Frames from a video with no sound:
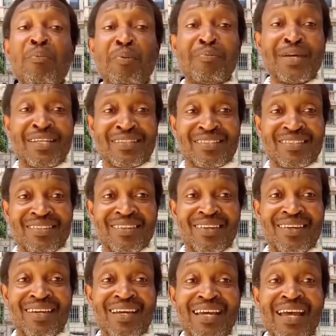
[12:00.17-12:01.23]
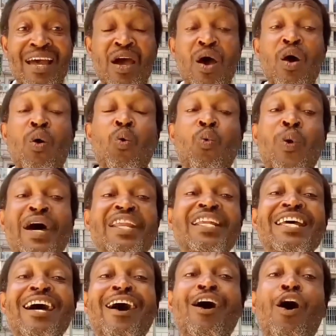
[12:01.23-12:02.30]
reprobates,
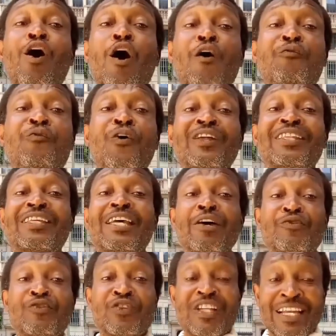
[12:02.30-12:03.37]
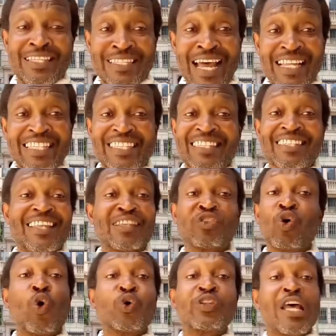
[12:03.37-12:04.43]
when they are offered gifts like that, they
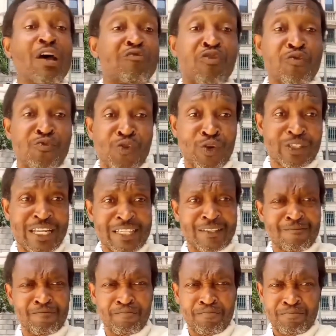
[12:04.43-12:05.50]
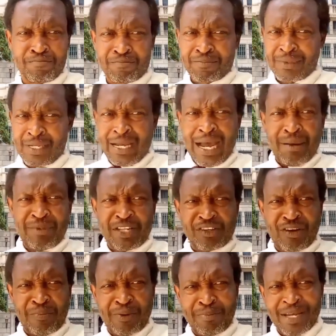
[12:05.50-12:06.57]
don't ever refuse it. I'm not
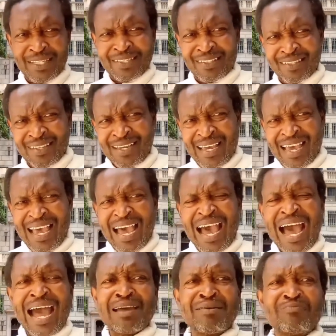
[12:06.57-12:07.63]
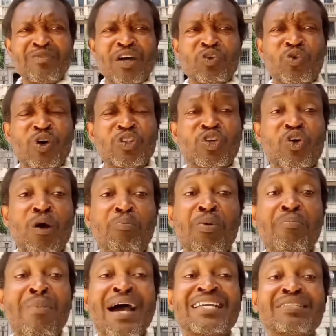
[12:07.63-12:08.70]
a reprobate. I am not going to
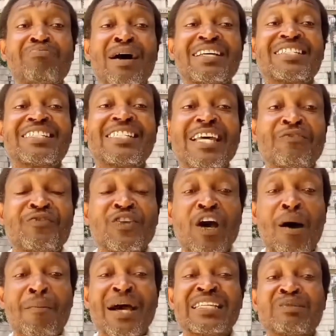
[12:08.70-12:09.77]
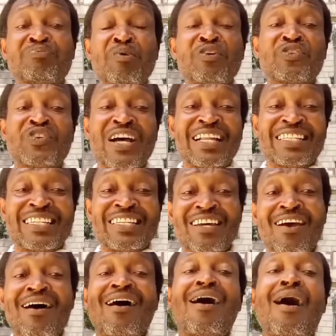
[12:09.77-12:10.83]
compromise my safety or my spirituality
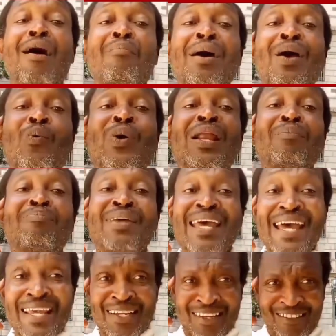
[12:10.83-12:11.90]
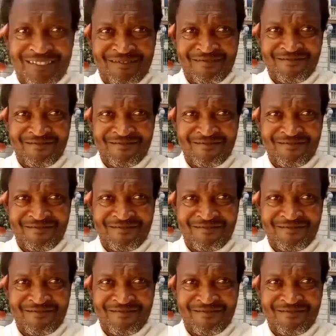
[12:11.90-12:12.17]
or my well-being